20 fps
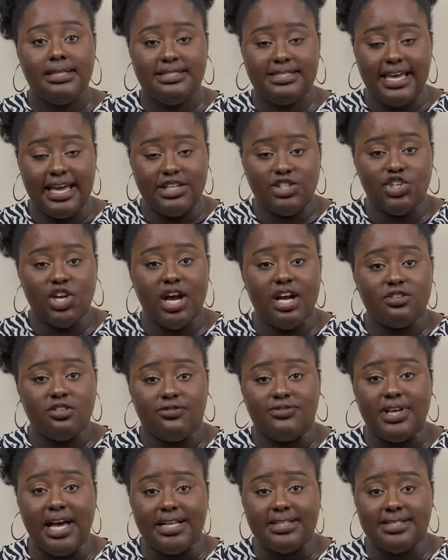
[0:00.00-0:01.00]
take charge
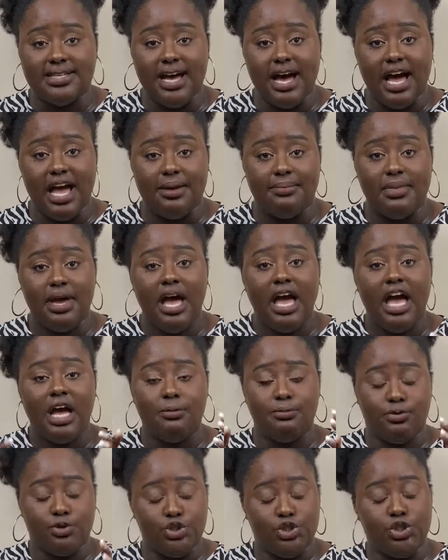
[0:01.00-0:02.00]
of that time
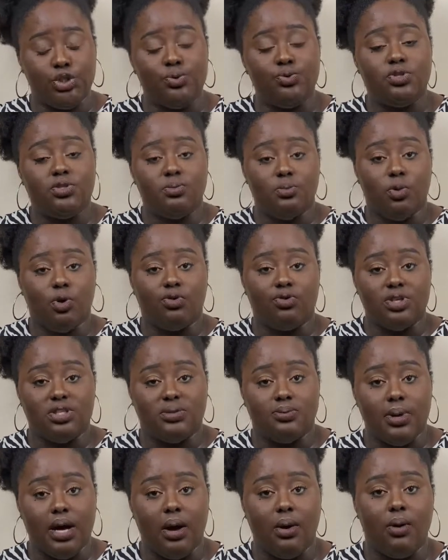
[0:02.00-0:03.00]
and produce more
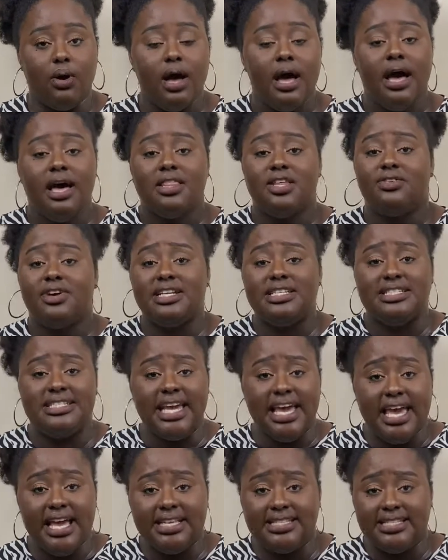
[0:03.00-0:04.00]
as well. There are
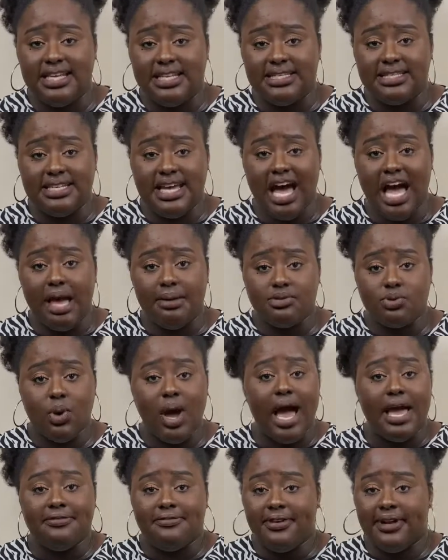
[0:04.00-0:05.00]
days and times
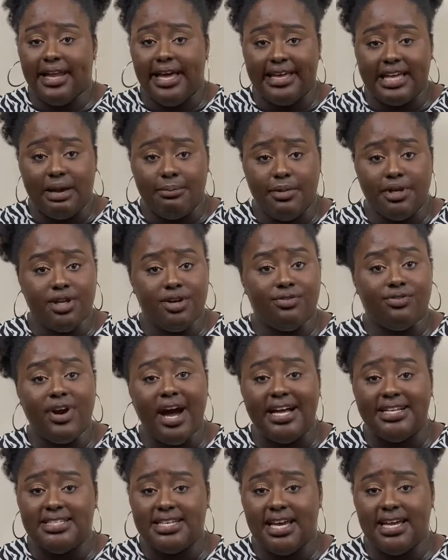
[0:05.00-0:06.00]
where I feel like I'm in a
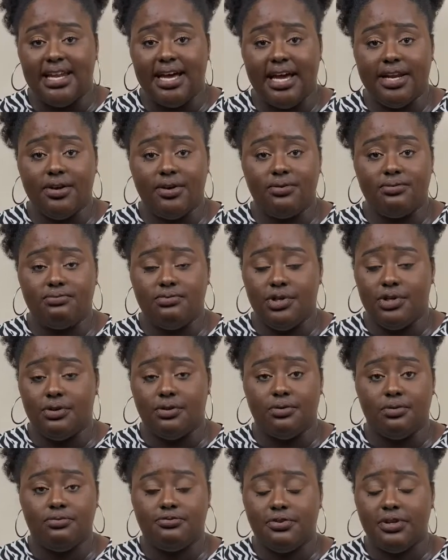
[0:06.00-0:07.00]
rut and I
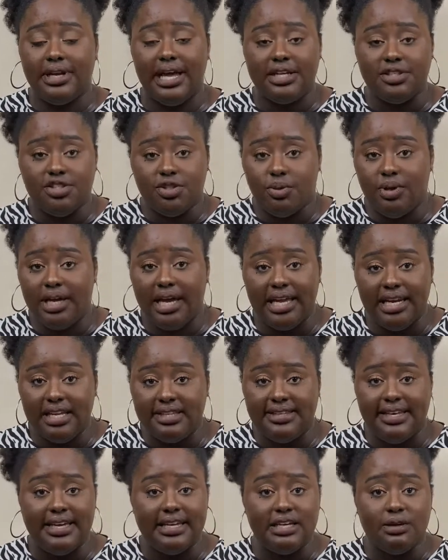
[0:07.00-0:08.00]
don't feel like doing
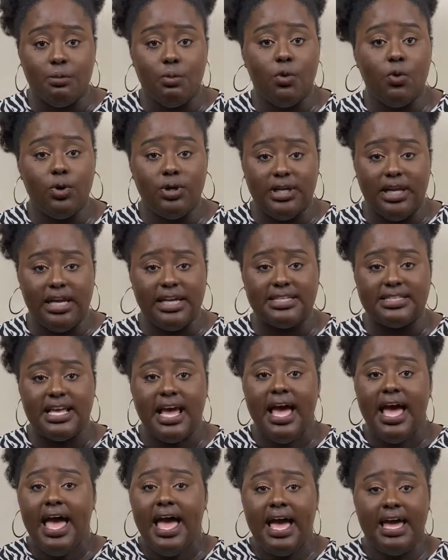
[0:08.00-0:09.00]
anything in the mornings,
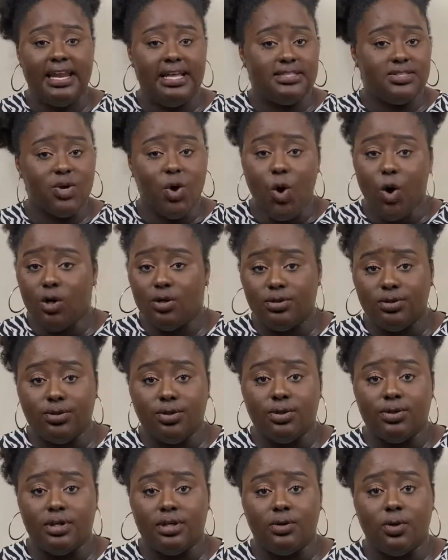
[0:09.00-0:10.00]
and it's all
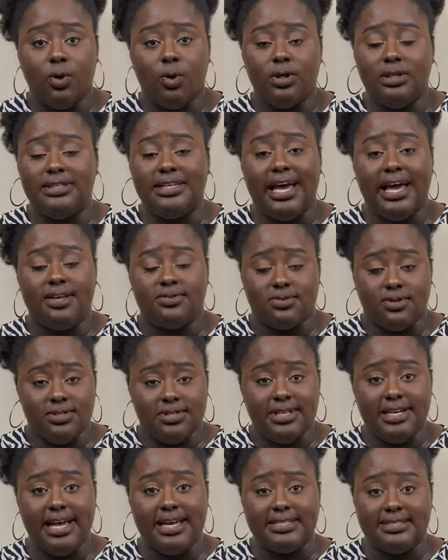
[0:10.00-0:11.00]
good and all nice
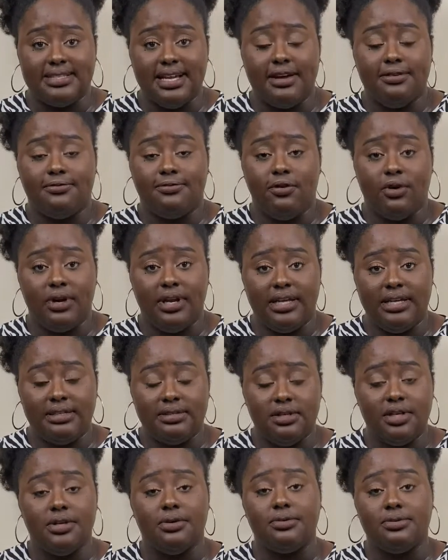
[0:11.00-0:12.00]
until I start falling